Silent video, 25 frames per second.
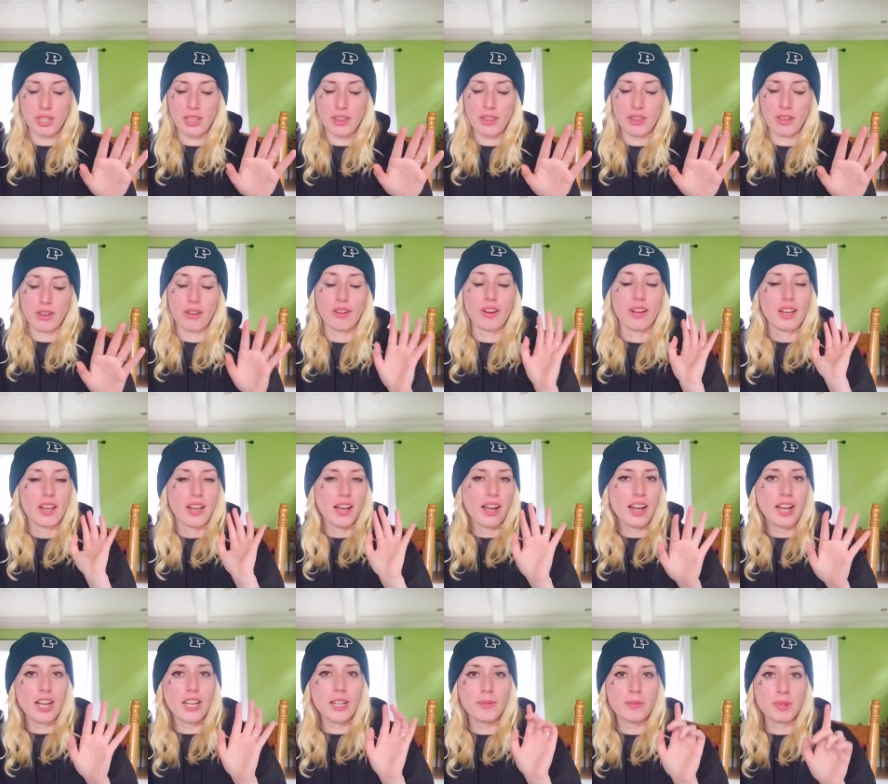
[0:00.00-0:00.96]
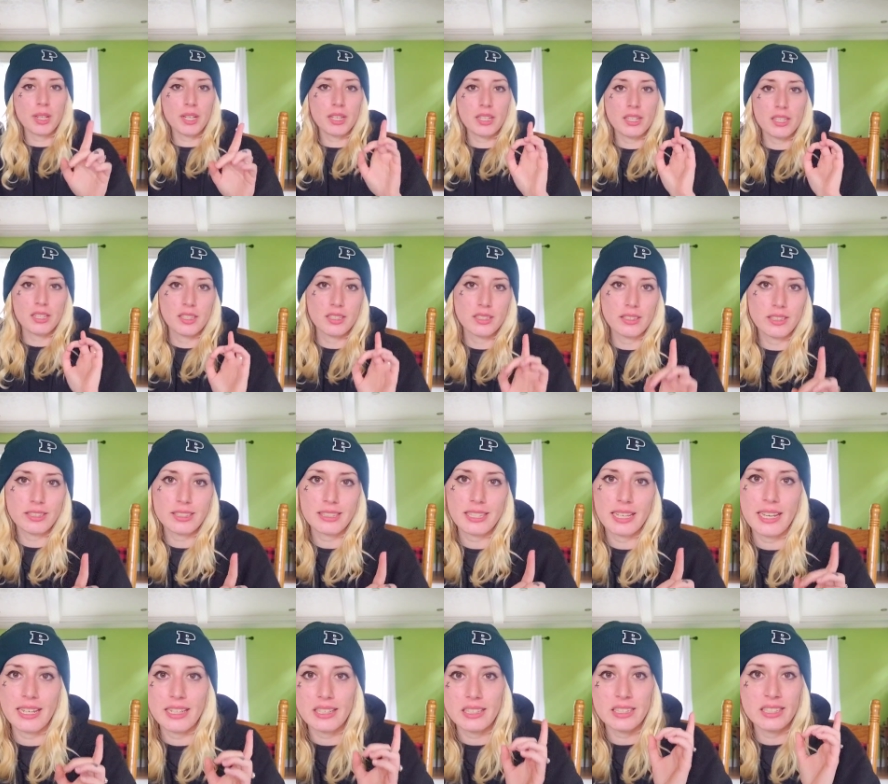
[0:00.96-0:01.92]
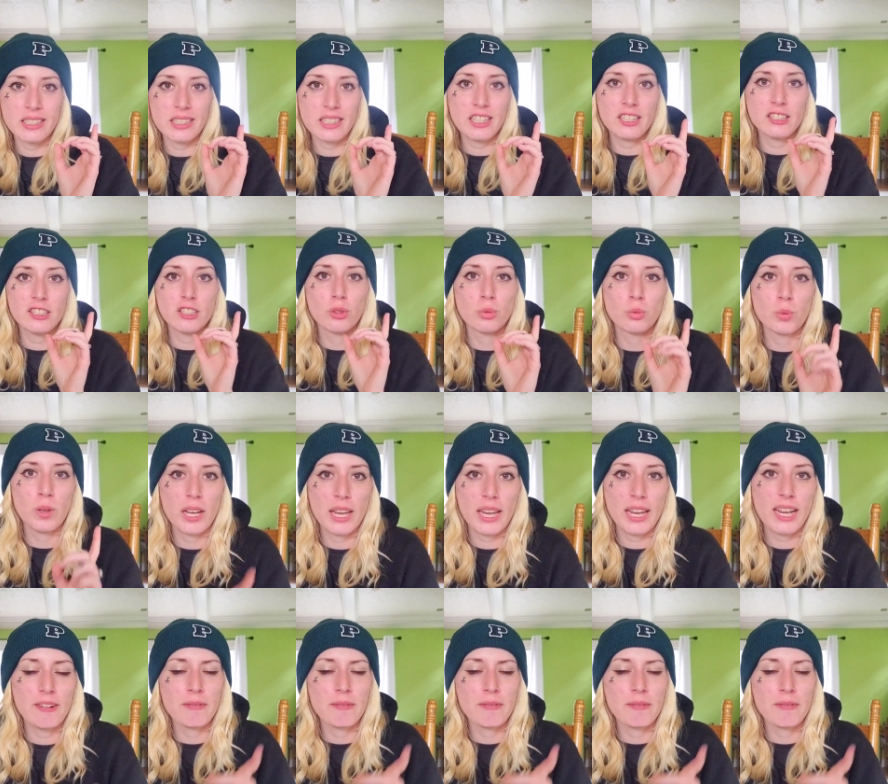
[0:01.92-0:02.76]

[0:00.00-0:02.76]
okay though. I am not gonna let that get in the way